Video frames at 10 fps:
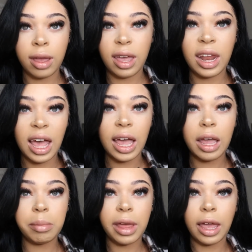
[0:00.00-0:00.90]
and I
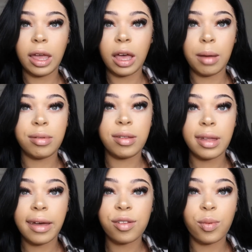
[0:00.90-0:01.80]
am like
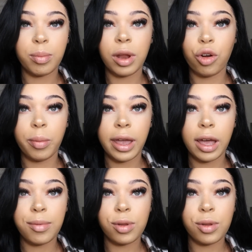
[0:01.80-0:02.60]
obsessed with mineral makeup.